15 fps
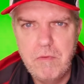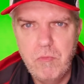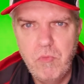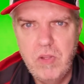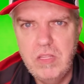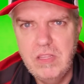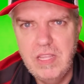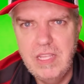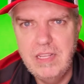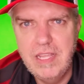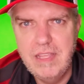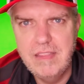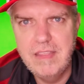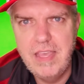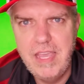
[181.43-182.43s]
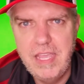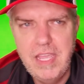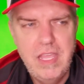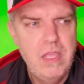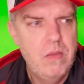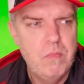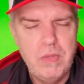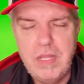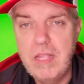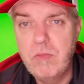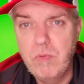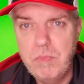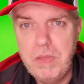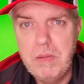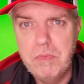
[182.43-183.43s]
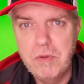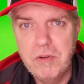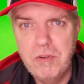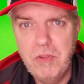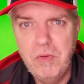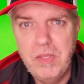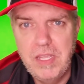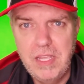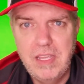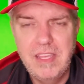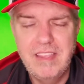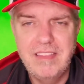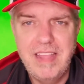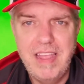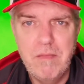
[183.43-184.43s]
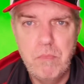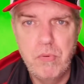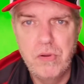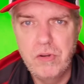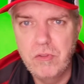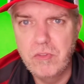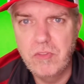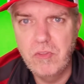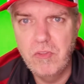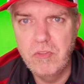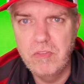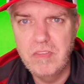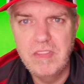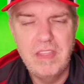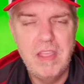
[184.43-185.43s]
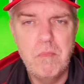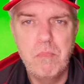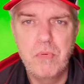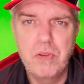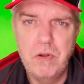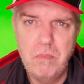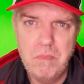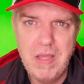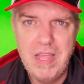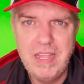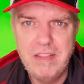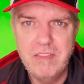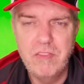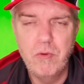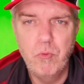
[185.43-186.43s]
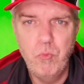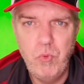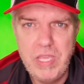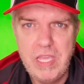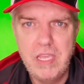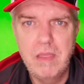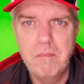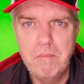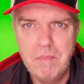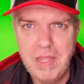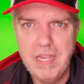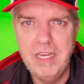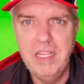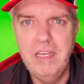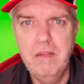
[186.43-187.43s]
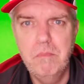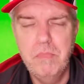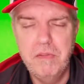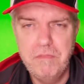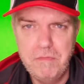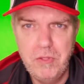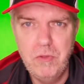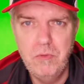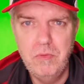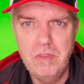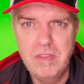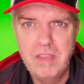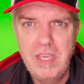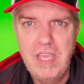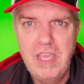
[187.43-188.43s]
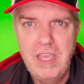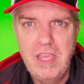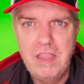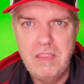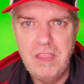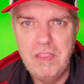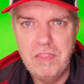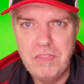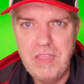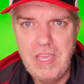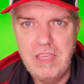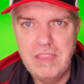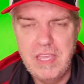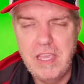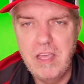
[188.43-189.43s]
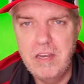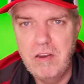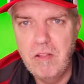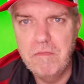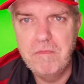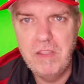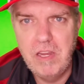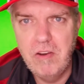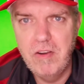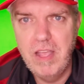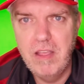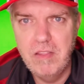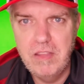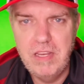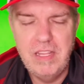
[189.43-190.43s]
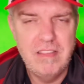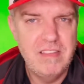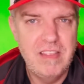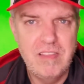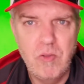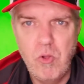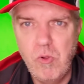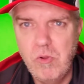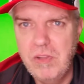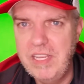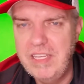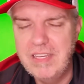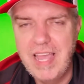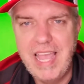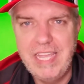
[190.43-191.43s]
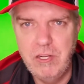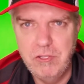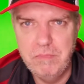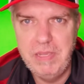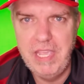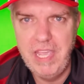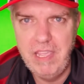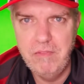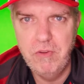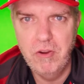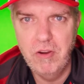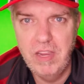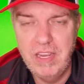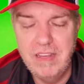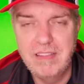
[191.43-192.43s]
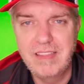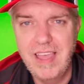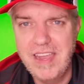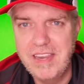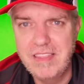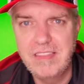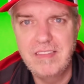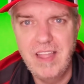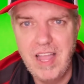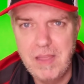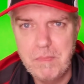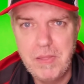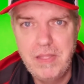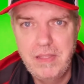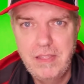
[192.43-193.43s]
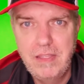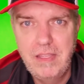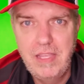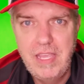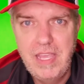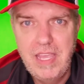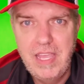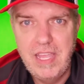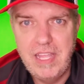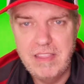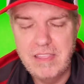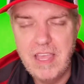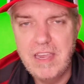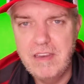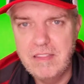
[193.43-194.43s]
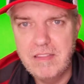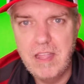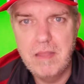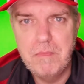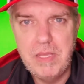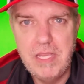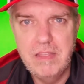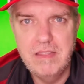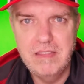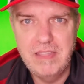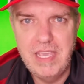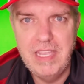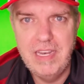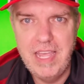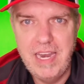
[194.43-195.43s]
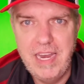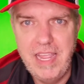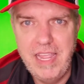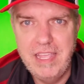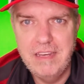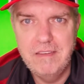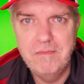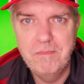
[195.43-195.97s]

of one thing they say that's what people are doing because they have brittle souls they have brittle minds they're weak-minded buffoons that think they got it all figured out and it's this whole entitled behavior and it's got to stop it's got to stop because it's getting out of hand